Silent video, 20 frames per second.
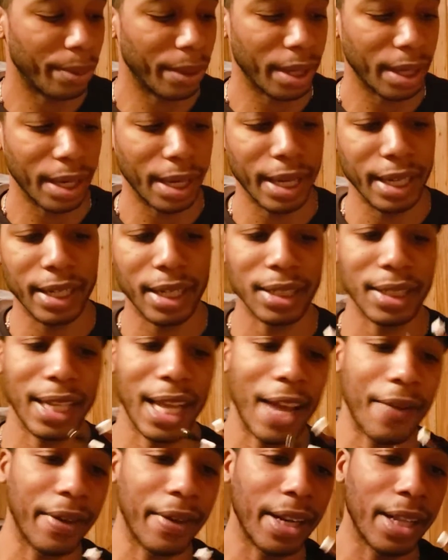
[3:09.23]
but it
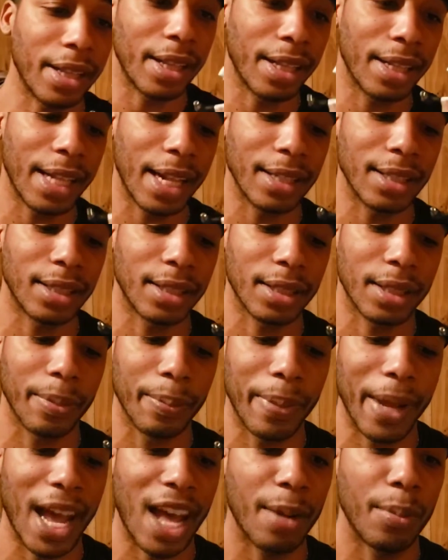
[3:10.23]
doesn't have anything that's
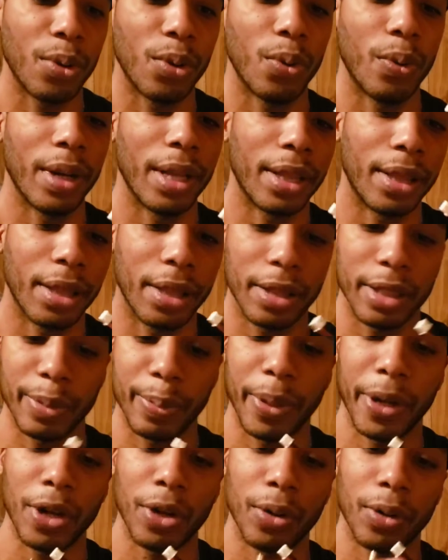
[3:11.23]
compatible with
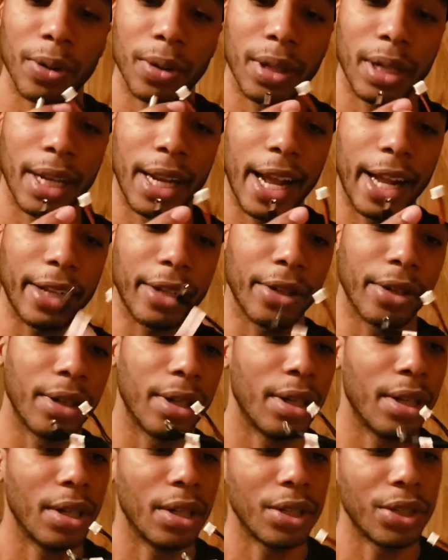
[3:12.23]
this barrel connector.
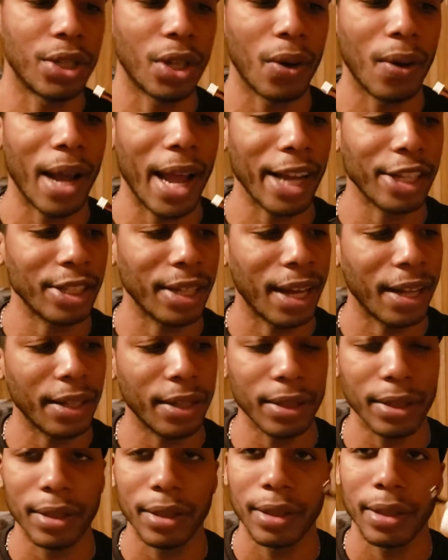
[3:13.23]
So I actually
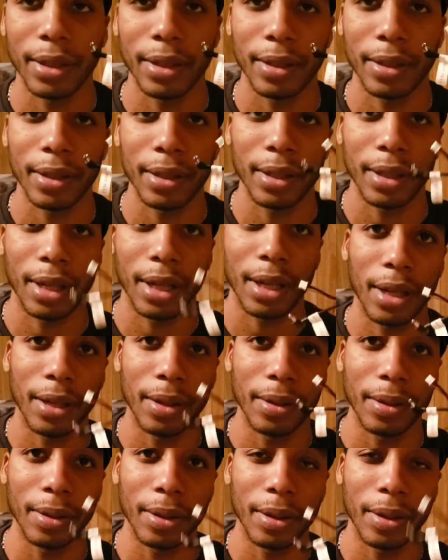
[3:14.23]
had to,
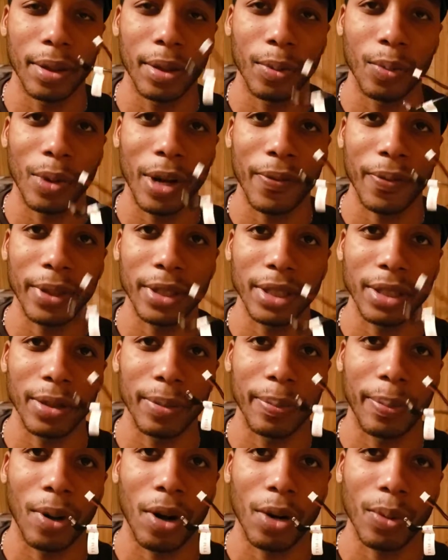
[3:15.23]
in reference
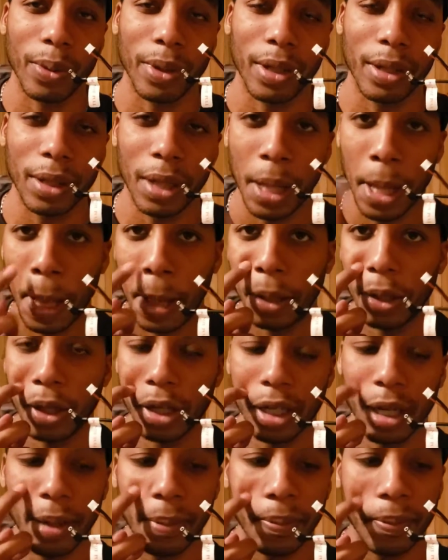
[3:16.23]
to Barbell,
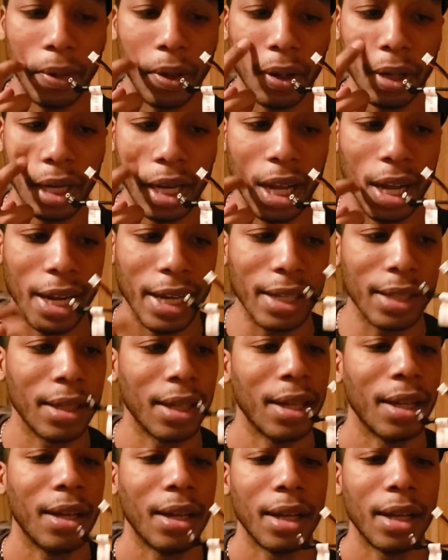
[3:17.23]
looking up online,